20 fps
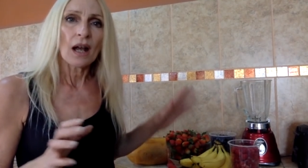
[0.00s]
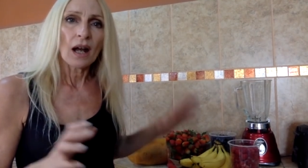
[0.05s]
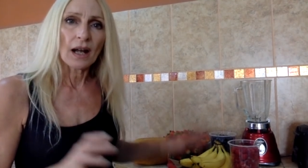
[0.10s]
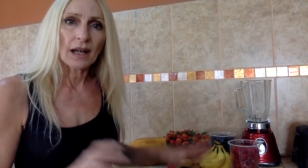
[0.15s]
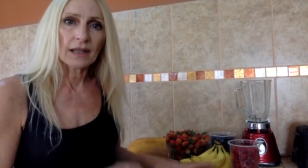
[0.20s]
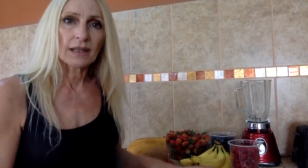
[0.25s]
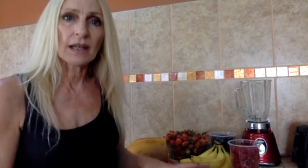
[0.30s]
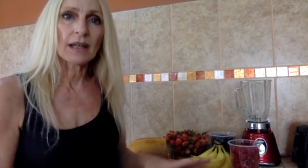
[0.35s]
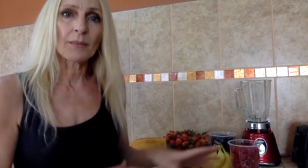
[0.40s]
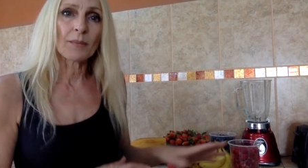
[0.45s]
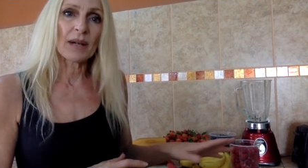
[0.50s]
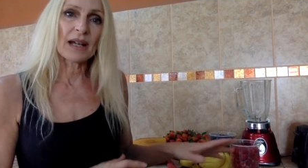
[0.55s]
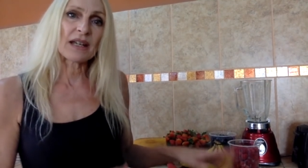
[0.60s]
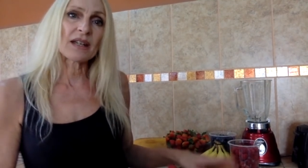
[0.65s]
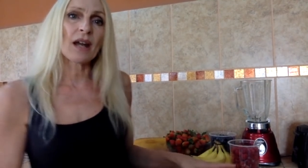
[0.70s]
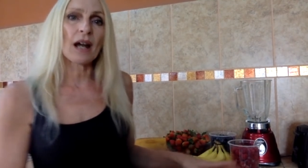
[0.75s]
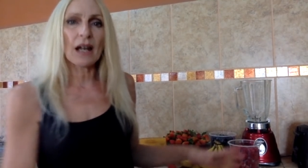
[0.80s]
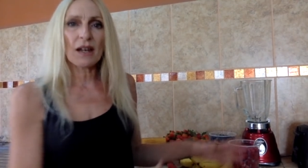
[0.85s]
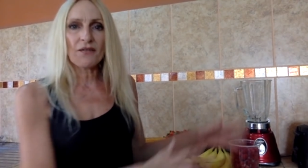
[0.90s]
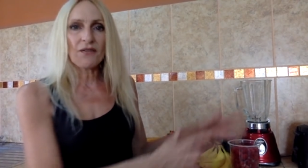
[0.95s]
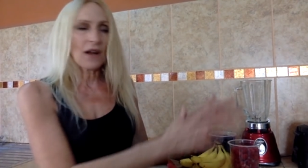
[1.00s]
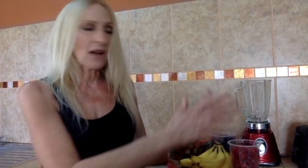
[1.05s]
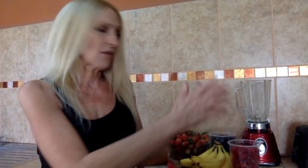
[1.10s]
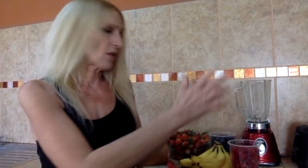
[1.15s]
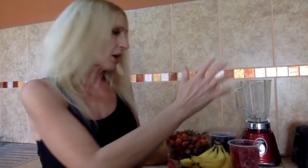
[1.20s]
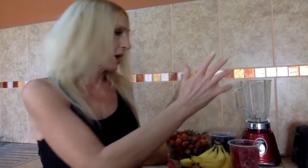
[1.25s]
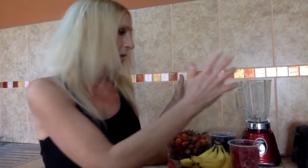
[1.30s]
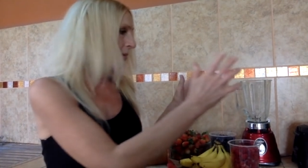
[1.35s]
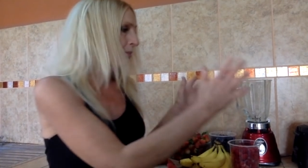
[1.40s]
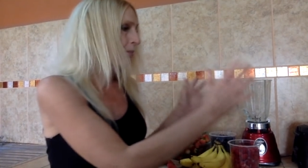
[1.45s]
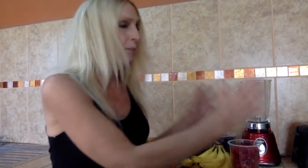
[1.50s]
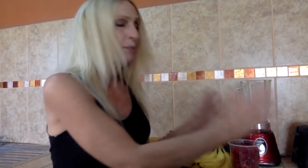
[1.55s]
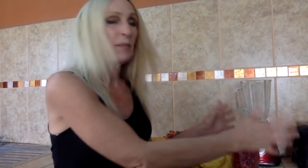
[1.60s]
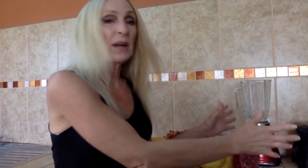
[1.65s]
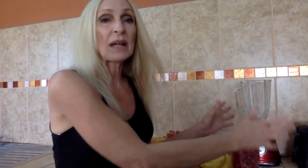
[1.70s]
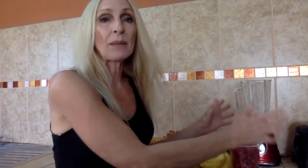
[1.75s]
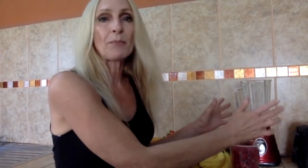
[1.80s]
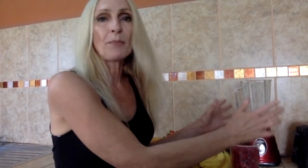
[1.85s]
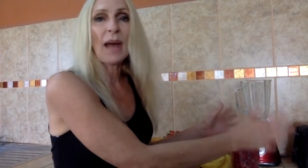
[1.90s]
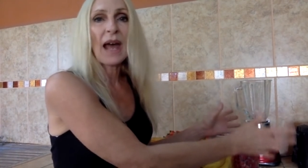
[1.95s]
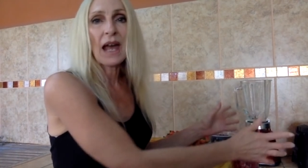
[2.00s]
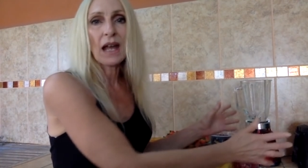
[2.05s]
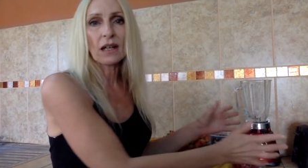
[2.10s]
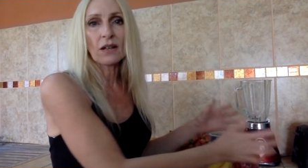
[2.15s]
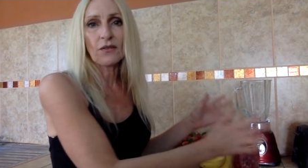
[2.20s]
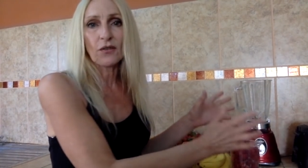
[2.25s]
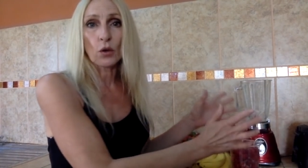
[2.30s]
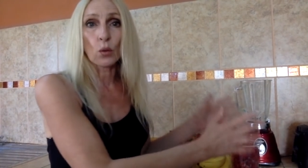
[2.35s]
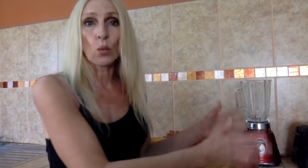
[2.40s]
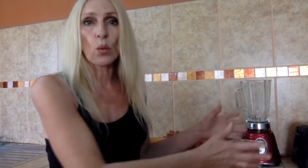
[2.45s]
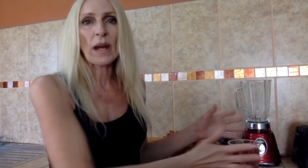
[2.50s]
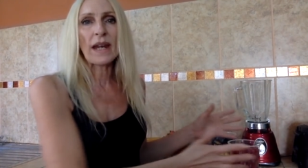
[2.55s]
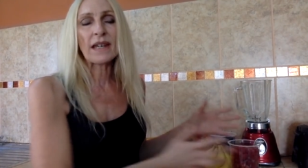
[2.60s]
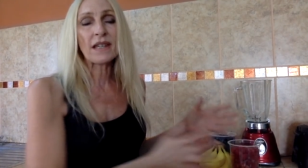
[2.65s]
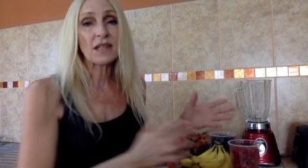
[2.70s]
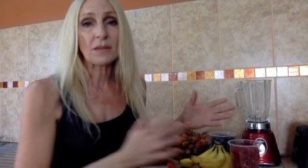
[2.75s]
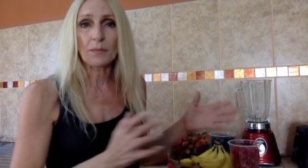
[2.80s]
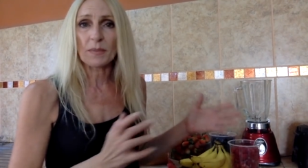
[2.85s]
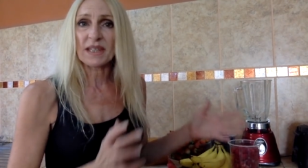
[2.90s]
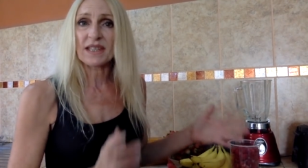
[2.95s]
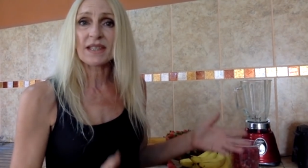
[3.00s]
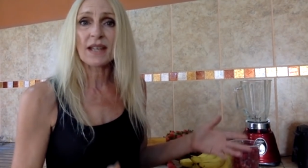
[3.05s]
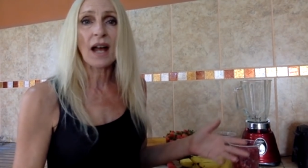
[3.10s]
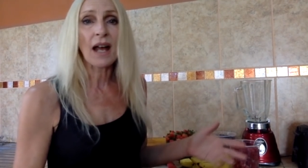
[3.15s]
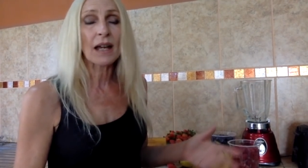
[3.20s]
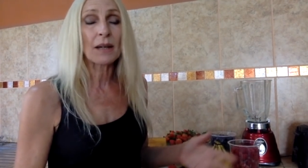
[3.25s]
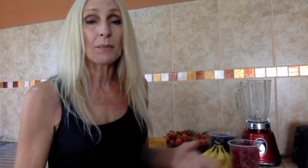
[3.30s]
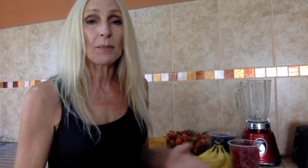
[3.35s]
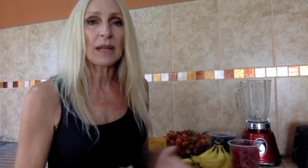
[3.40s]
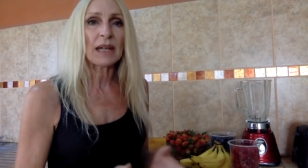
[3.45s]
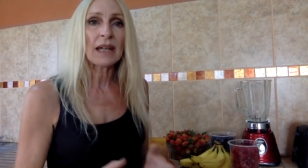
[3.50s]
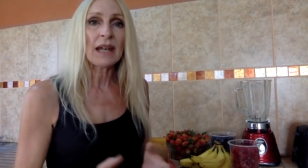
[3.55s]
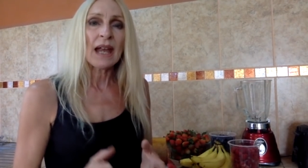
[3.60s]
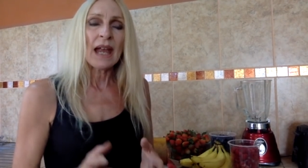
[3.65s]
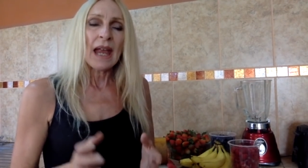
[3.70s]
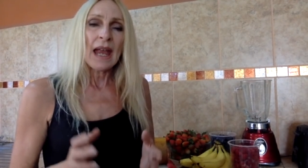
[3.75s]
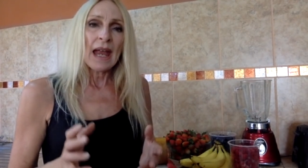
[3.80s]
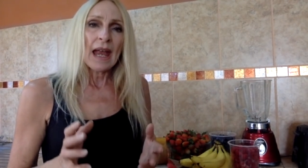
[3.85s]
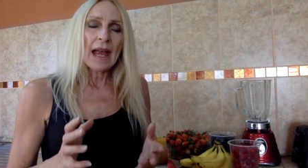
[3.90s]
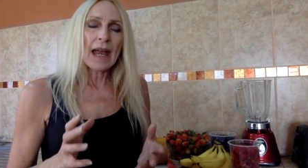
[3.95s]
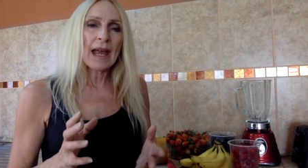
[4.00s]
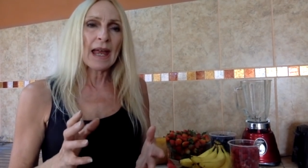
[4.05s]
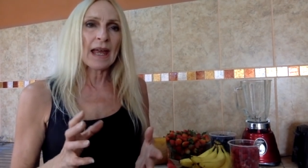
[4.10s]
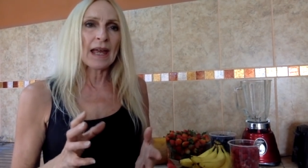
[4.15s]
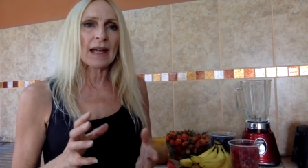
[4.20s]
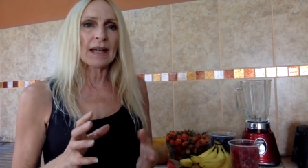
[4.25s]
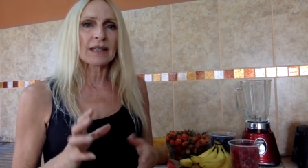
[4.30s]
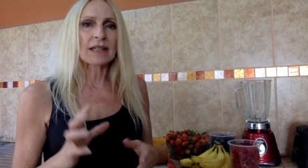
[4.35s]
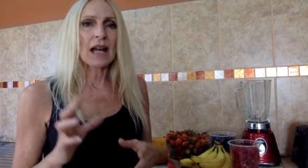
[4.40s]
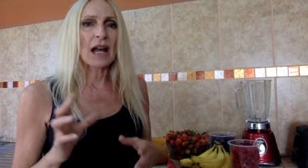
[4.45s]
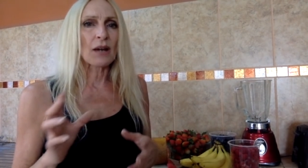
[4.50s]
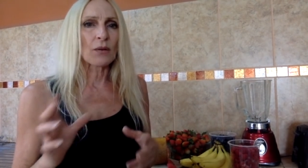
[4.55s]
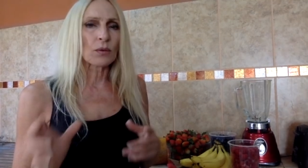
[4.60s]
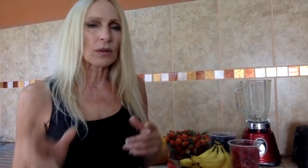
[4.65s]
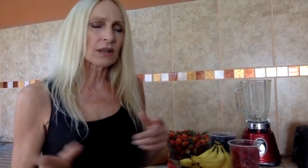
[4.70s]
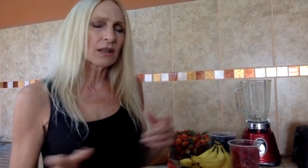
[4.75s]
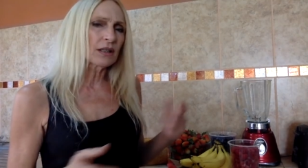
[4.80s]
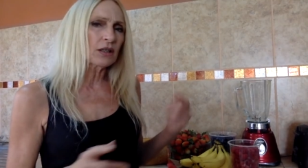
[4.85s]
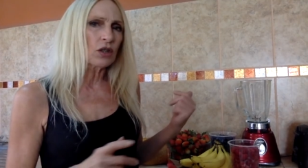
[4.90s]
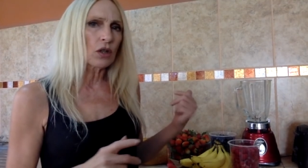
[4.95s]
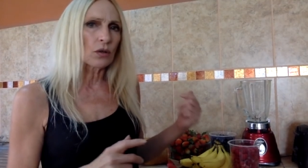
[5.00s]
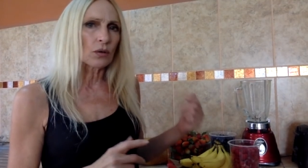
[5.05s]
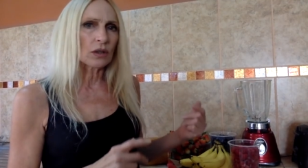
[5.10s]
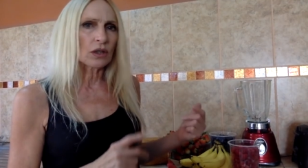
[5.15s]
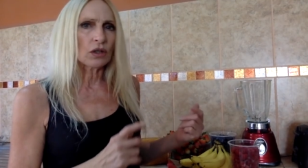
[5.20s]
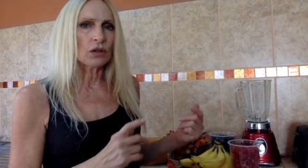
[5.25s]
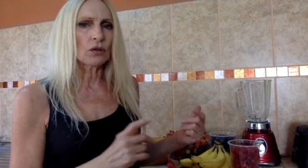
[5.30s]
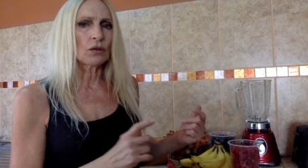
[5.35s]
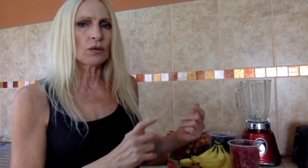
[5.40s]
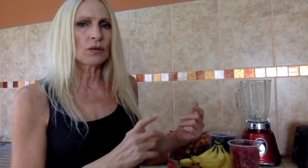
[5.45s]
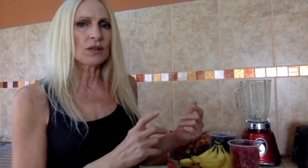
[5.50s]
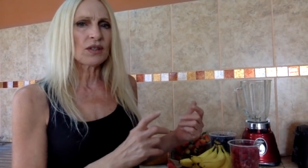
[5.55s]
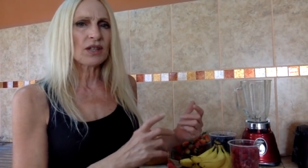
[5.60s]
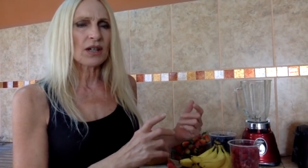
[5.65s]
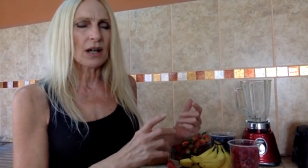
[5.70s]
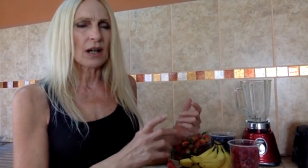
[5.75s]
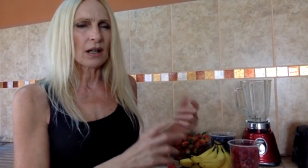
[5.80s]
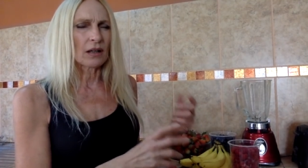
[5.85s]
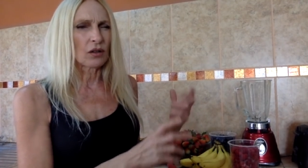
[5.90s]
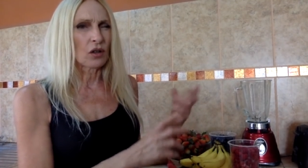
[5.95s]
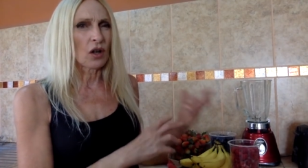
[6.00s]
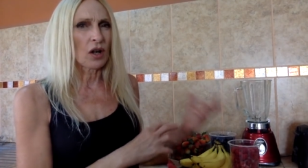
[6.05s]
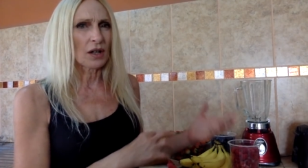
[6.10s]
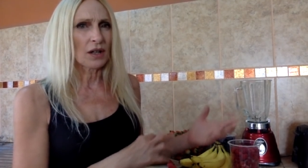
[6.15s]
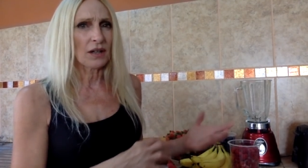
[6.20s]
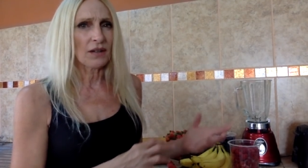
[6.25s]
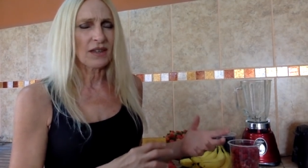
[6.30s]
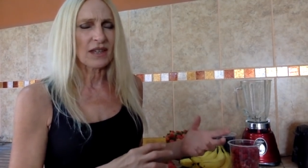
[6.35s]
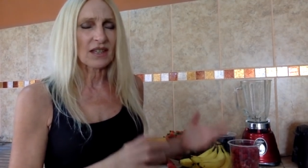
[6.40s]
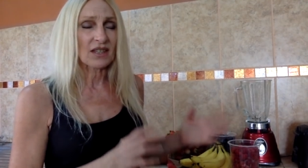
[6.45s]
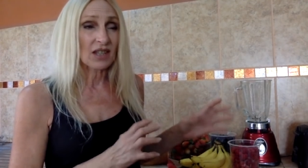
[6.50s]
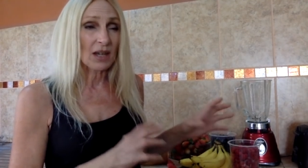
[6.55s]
I get my knife, I've got a big bag for waste beside me, and I really don't use a lot of this.